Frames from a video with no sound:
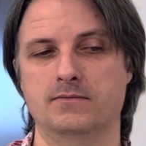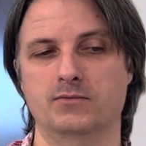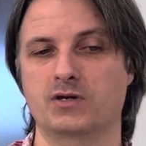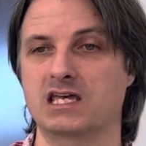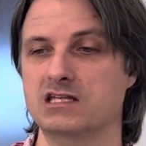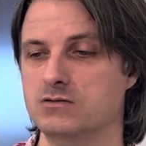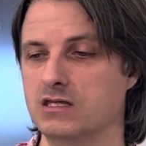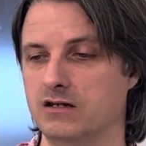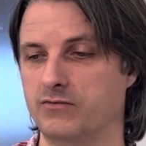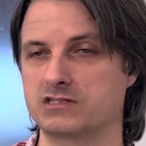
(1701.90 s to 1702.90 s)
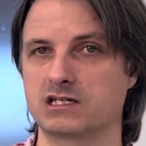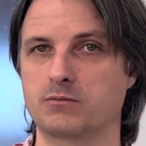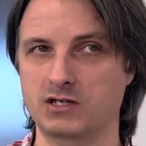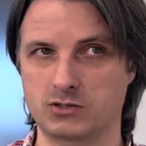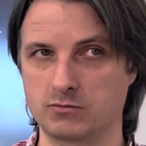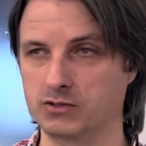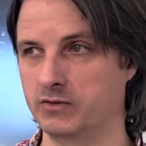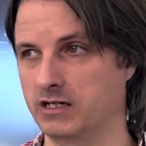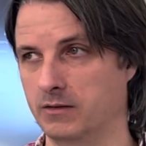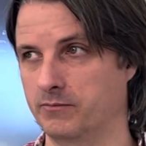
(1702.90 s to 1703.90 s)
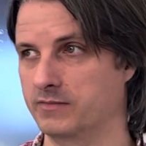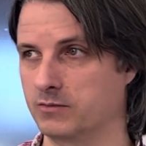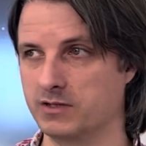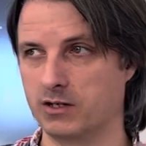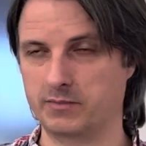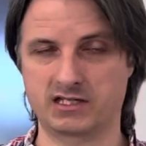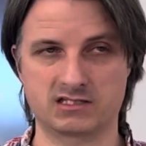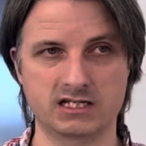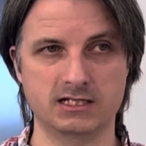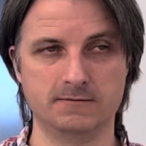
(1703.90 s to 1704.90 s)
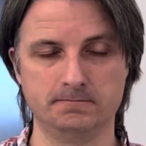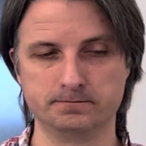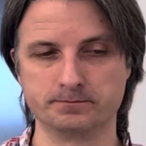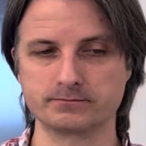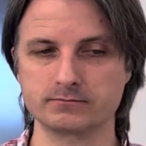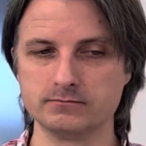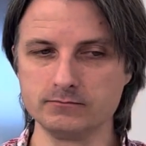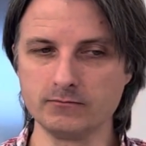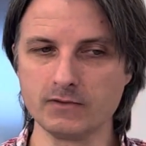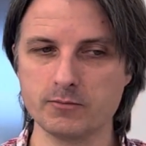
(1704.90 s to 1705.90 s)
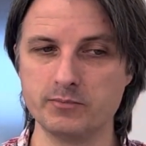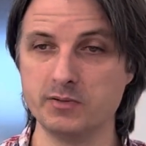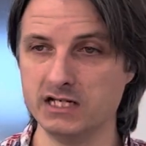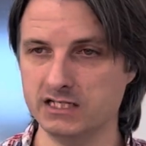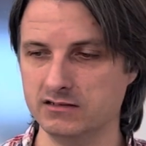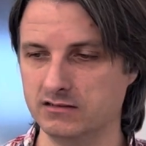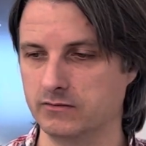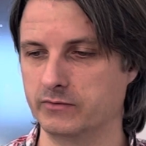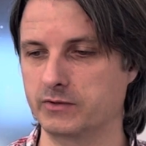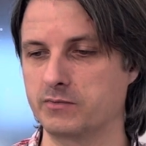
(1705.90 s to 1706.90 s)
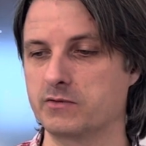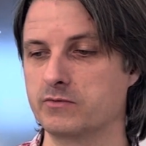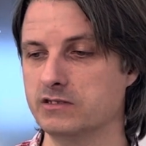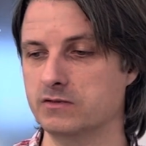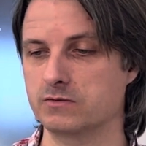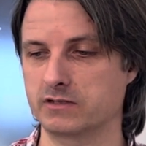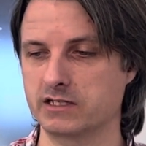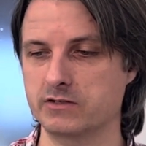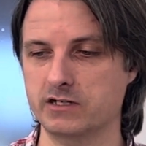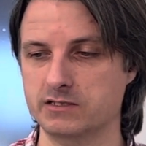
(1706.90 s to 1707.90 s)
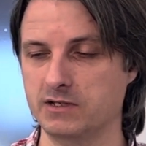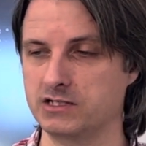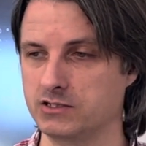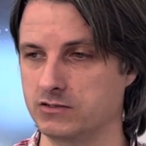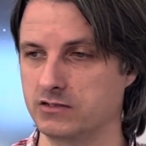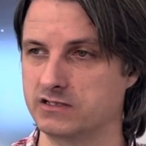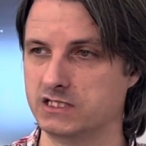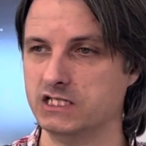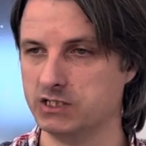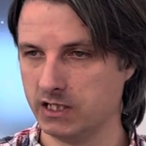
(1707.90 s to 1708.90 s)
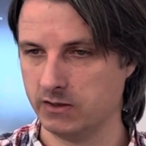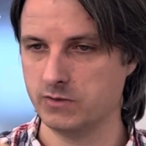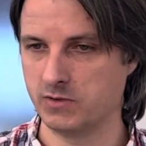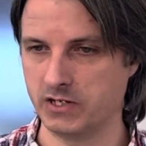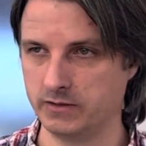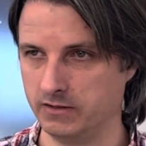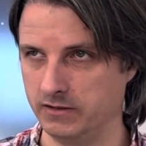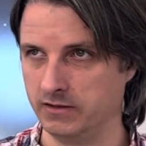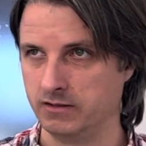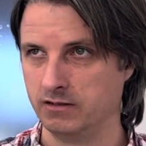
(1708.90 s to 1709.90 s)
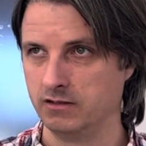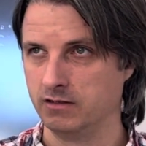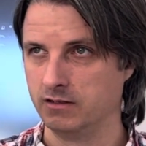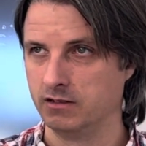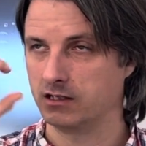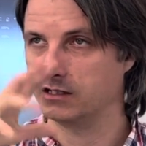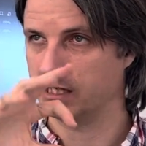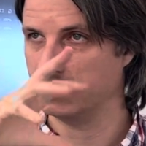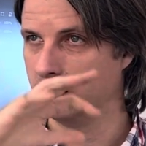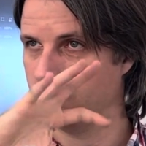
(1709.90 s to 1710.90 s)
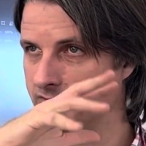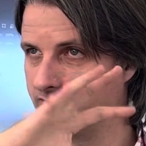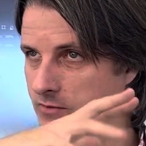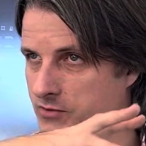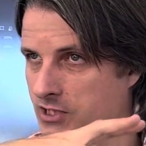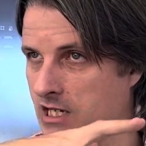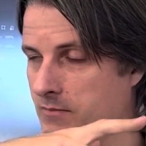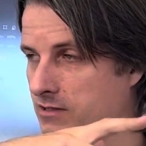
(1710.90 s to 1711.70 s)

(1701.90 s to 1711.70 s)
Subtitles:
We can't do that if we take a picture and blow it up. It'll be all pixelated. But what could be really cool, can you guys imagine sketching out your model, cleaning it up in Photoshop,